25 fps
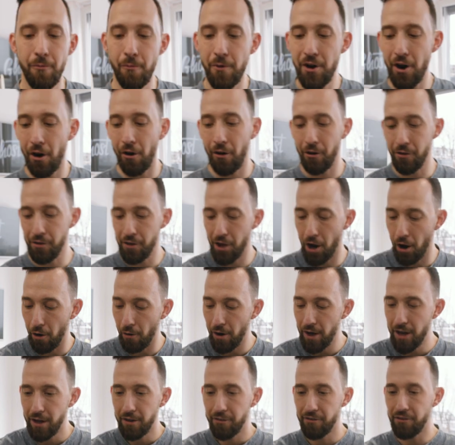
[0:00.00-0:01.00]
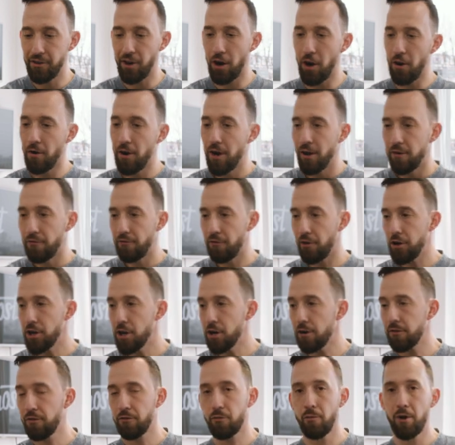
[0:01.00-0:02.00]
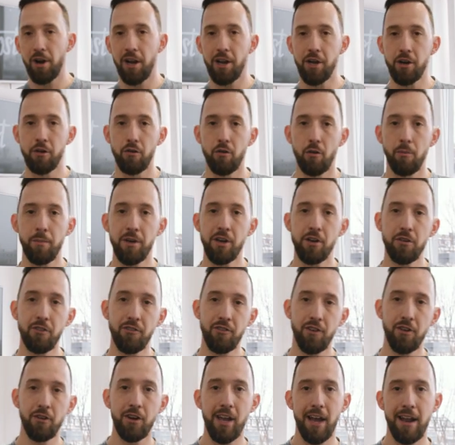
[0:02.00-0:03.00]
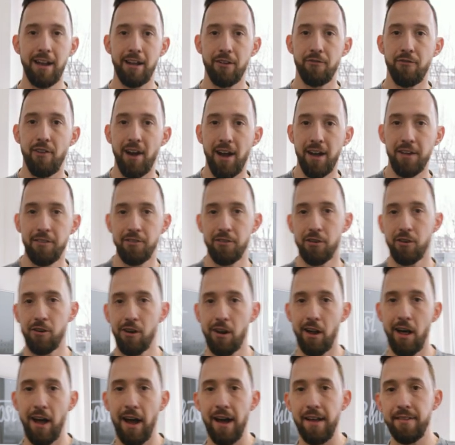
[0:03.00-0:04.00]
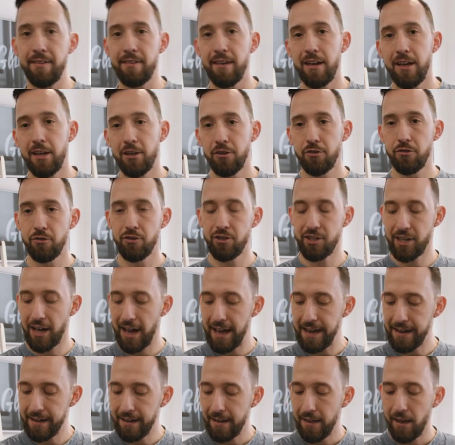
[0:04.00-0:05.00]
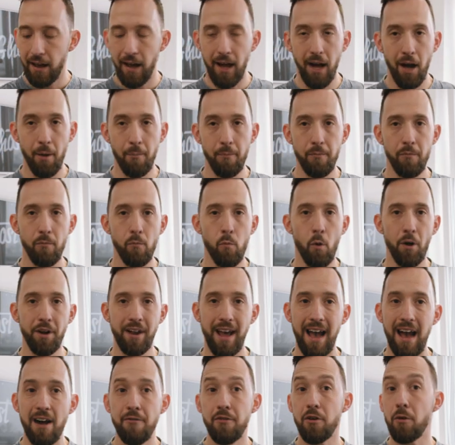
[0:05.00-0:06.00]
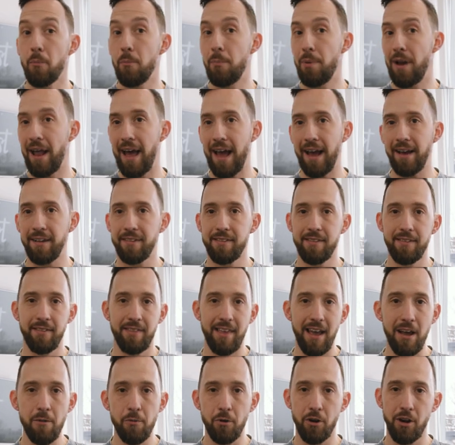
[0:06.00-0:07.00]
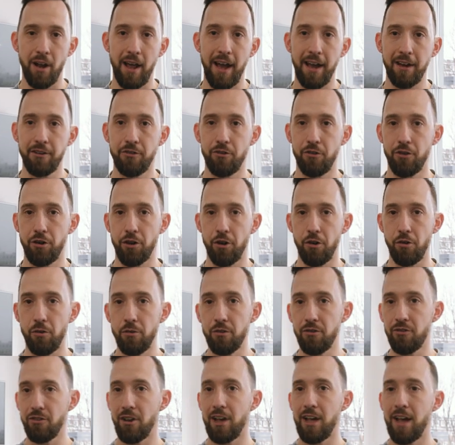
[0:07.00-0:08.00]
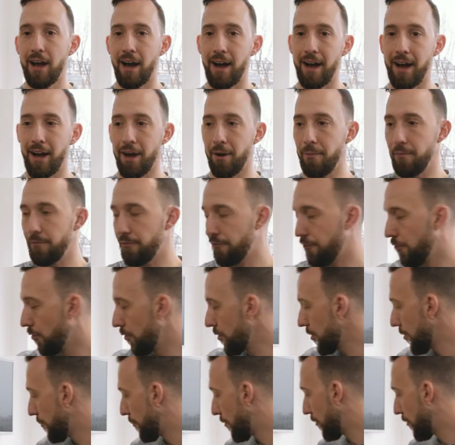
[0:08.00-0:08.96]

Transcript: we all know. So for you it's really cool because you can advise your clients to take um, whatever blanks they would like to use um, for your